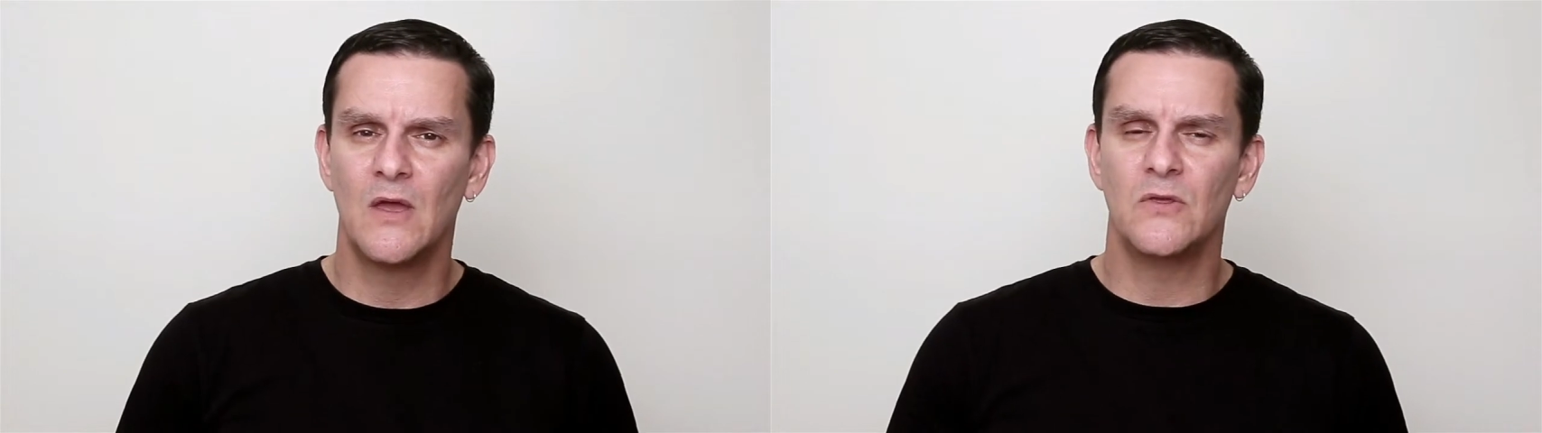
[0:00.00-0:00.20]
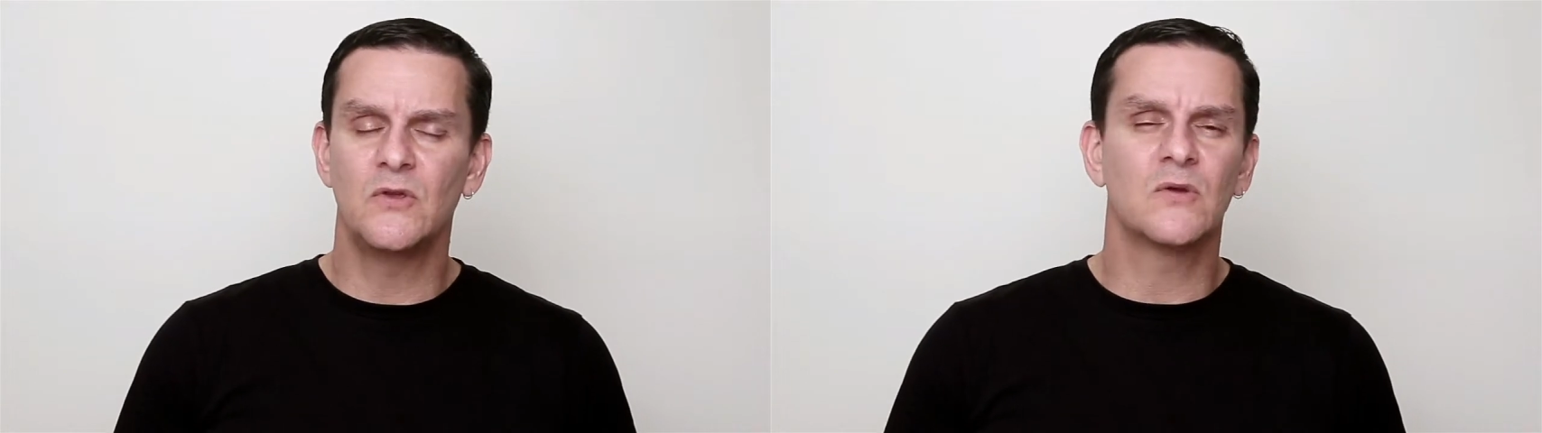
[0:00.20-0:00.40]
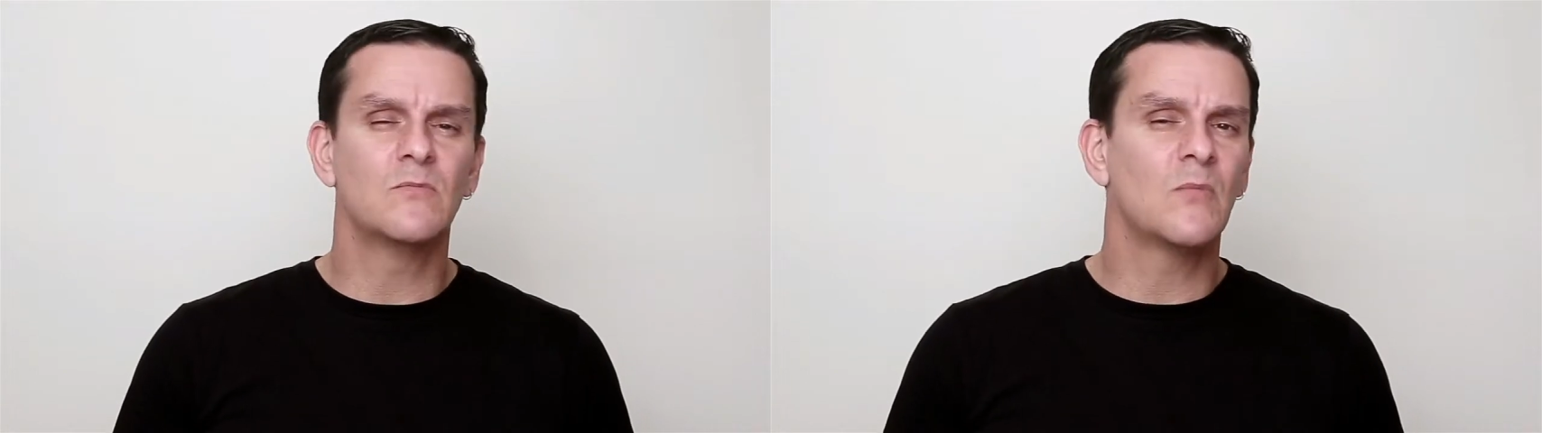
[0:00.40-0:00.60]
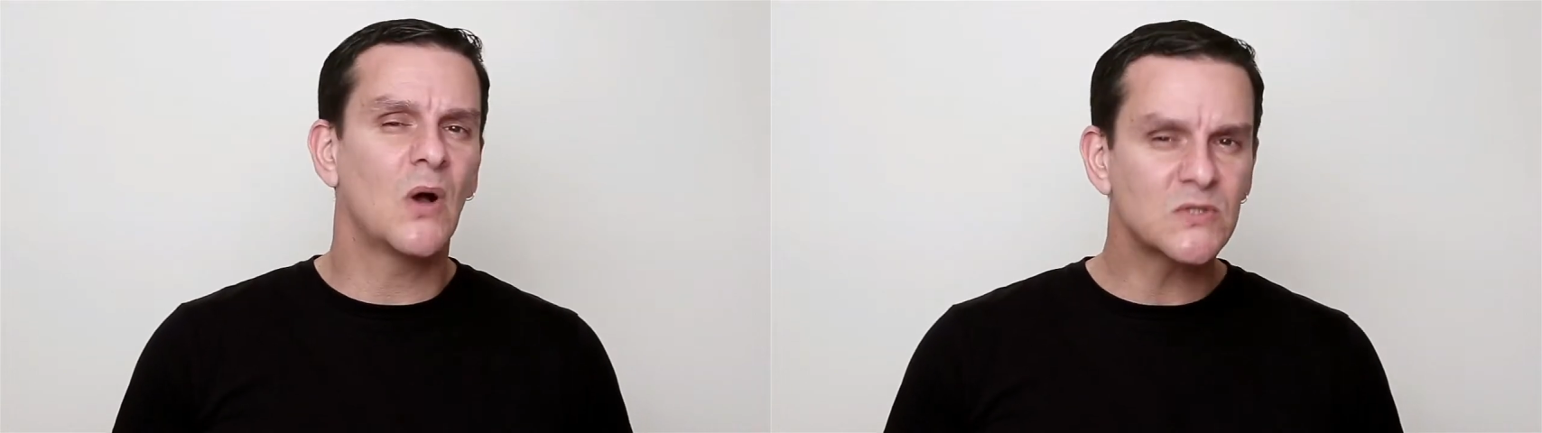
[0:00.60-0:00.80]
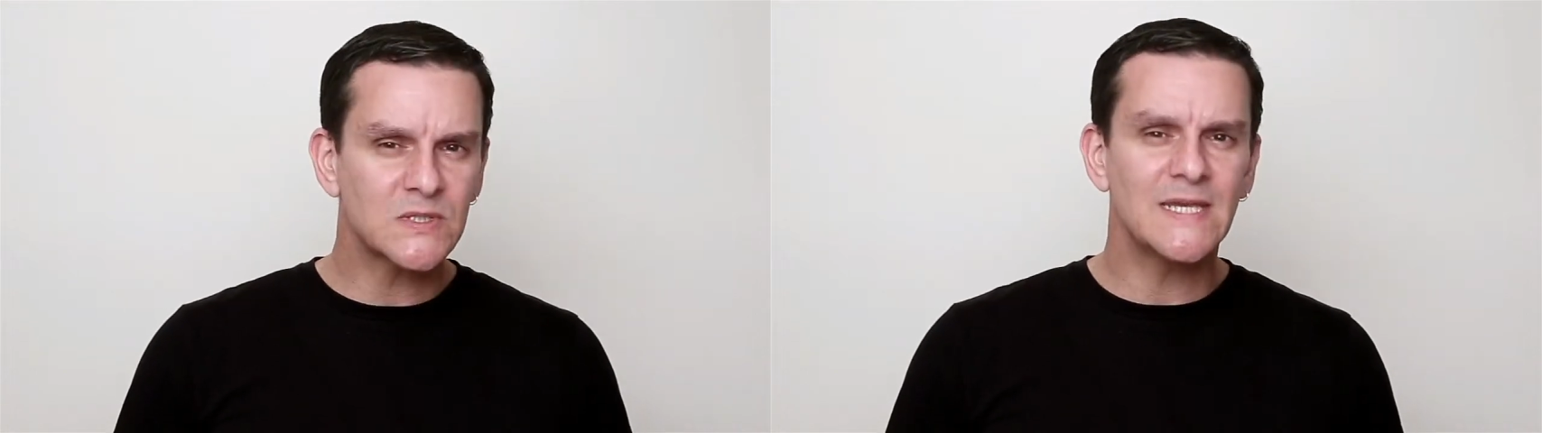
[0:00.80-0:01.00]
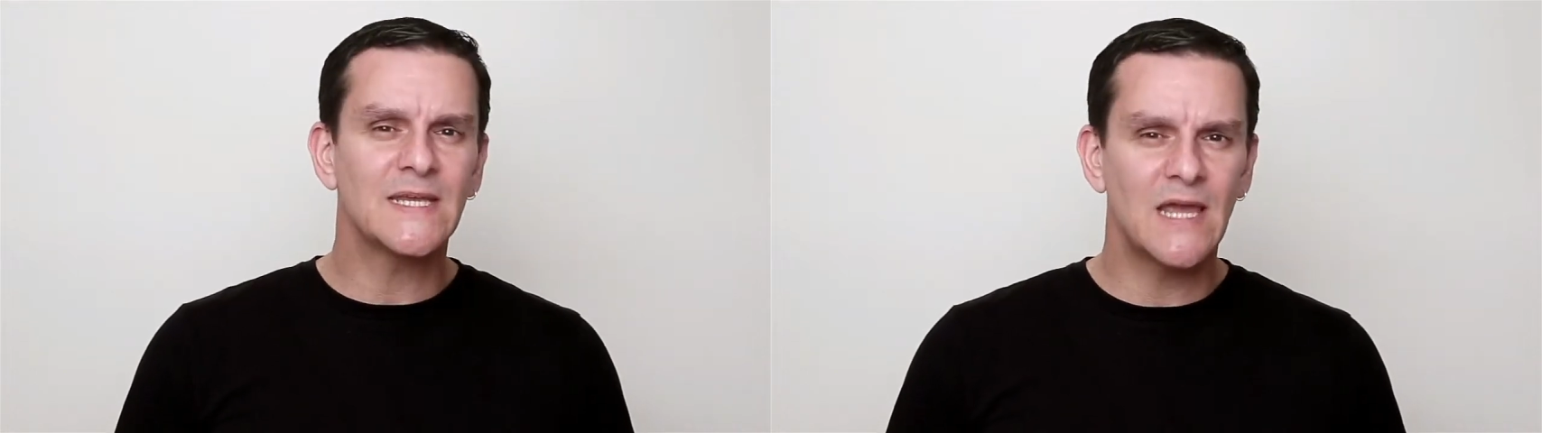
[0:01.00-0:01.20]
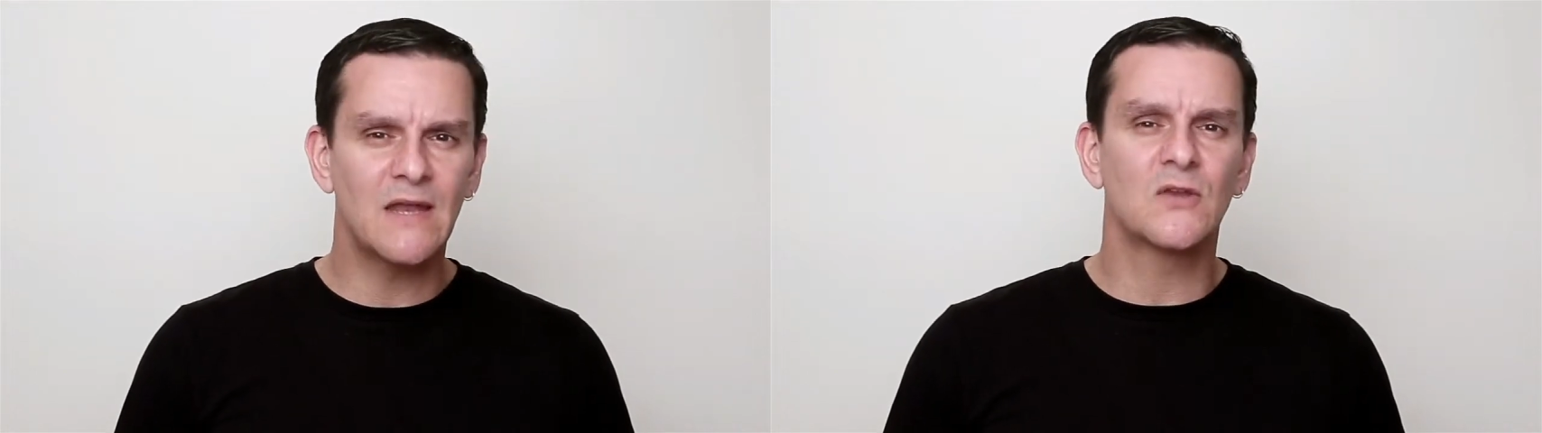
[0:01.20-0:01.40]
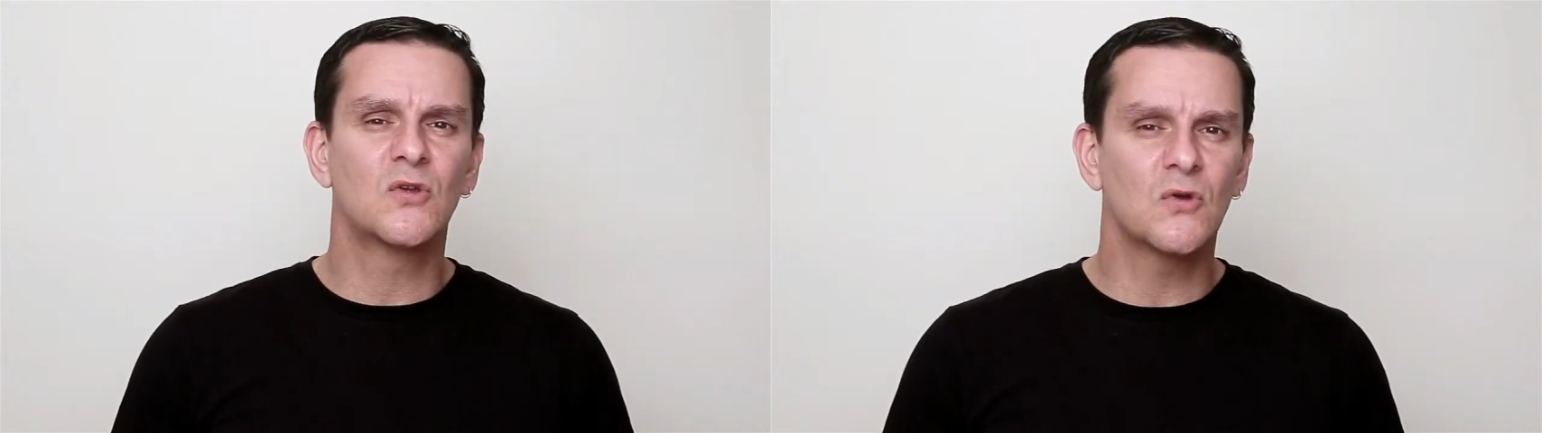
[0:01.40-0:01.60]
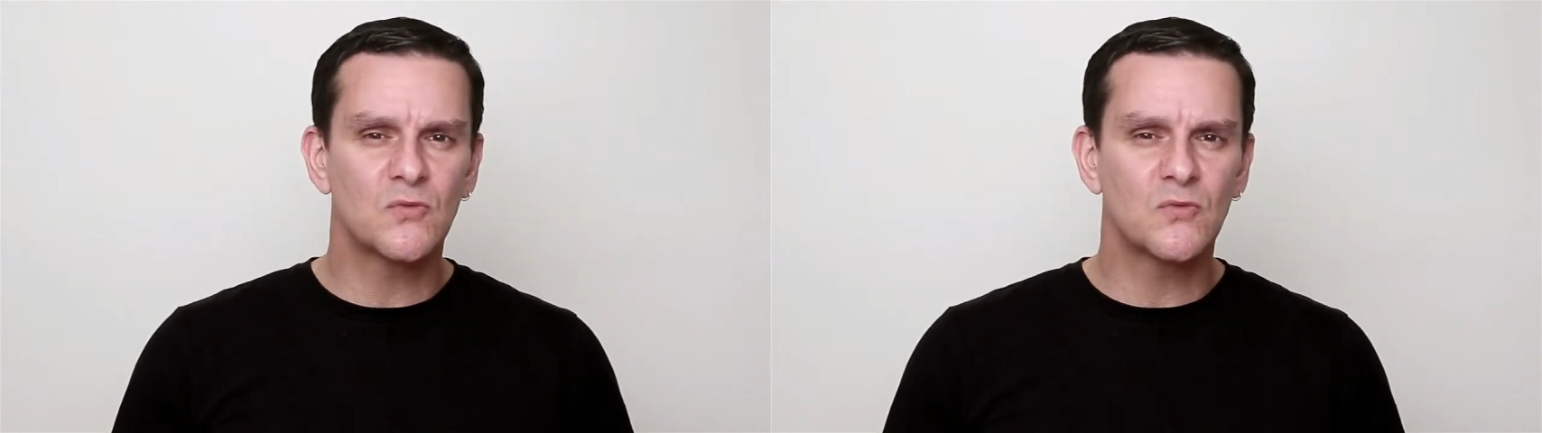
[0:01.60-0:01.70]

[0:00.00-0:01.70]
you can mostly get good